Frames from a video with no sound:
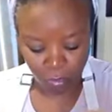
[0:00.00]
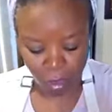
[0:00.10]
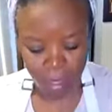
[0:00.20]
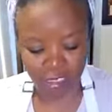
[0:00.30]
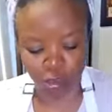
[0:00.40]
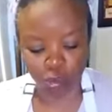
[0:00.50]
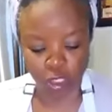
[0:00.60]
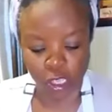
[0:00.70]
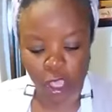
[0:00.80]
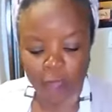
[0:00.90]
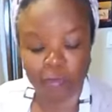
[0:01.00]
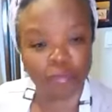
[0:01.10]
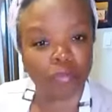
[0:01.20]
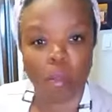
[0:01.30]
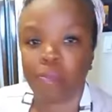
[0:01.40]
That's really good.
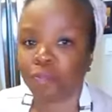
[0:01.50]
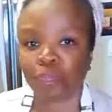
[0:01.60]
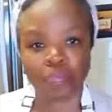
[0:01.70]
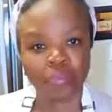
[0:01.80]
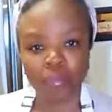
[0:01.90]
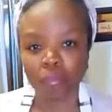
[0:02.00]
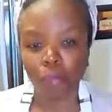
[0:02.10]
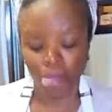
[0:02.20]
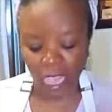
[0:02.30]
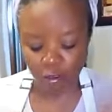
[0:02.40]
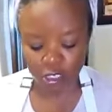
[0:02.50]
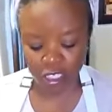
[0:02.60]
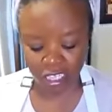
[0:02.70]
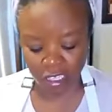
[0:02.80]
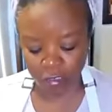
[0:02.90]
Of course, you're
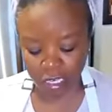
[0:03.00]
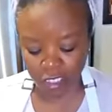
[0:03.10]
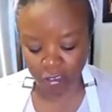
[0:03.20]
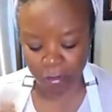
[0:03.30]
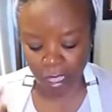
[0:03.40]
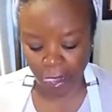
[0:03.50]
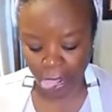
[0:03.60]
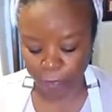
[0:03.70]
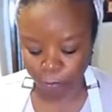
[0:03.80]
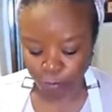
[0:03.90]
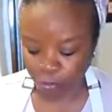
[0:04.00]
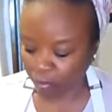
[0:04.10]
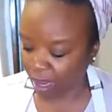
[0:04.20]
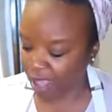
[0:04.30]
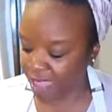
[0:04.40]
getting the crunch from that
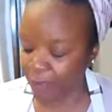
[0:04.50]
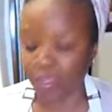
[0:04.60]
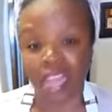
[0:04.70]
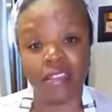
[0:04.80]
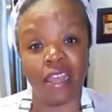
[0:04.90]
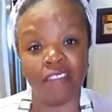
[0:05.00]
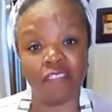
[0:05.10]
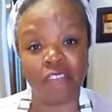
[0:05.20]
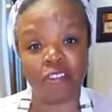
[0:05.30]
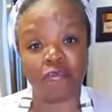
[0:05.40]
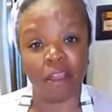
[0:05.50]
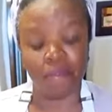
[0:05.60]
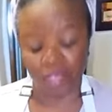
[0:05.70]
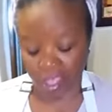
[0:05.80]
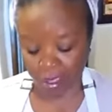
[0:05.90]
nutty flavor from
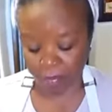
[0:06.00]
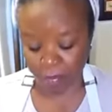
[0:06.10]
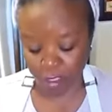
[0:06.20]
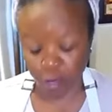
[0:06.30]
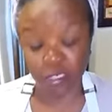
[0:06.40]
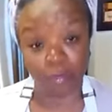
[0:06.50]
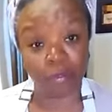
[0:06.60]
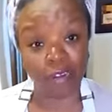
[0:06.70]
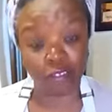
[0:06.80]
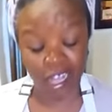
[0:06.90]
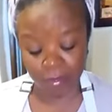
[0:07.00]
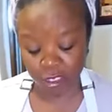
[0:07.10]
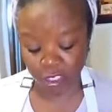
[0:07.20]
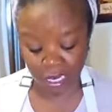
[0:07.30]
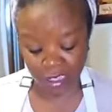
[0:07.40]
the toasted breadcrumbs.
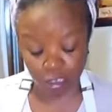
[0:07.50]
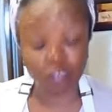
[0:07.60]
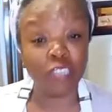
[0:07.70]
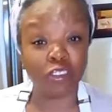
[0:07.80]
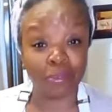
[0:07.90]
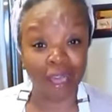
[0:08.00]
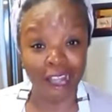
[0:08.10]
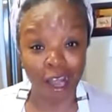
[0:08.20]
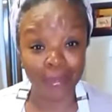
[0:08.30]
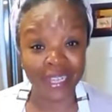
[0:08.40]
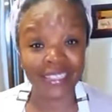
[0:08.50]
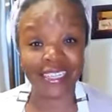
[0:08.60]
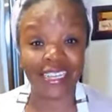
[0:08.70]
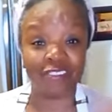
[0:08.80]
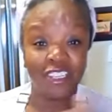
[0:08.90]
You're getting the crunch from the almonds.
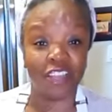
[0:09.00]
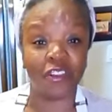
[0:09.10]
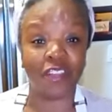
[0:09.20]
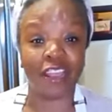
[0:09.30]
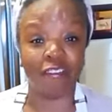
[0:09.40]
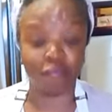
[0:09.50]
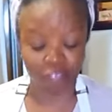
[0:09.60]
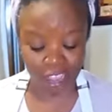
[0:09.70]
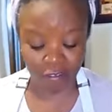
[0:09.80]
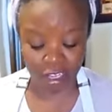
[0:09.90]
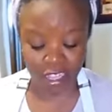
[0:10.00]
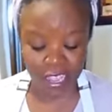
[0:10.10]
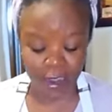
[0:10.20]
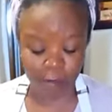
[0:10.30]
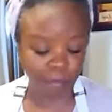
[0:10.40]
That gives another layer of flavor in
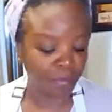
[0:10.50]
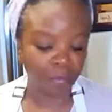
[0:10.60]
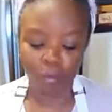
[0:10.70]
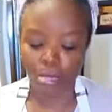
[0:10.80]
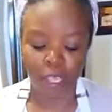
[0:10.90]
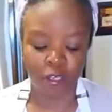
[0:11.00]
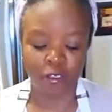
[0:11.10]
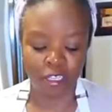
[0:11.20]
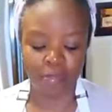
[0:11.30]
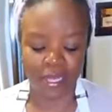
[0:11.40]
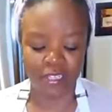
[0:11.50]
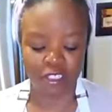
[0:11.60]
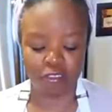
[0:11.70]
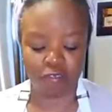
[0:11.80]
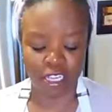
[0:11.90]
there. Your green beans,
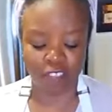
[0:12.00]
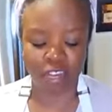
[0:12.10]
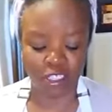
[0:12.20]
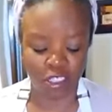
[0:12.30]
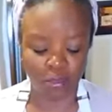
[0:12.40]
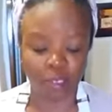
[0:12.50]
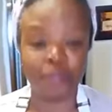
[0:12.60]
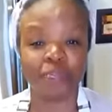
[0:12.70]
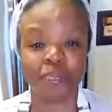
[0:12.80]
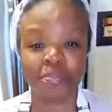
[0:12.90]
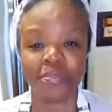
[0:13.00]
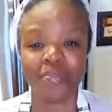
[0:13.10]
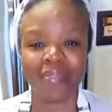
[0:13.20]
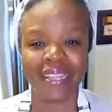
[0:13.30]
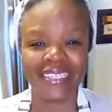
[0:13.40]
your fresh vegetable.
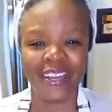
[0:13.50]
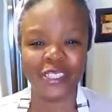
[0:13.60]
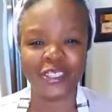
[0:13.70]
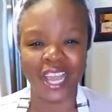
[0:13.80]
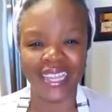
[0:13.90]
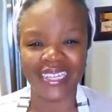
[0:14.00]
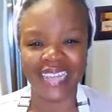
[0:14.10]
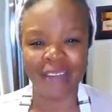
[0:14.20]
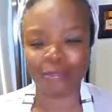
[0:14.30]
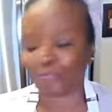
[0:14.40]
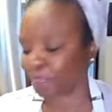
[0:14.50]
So try this out.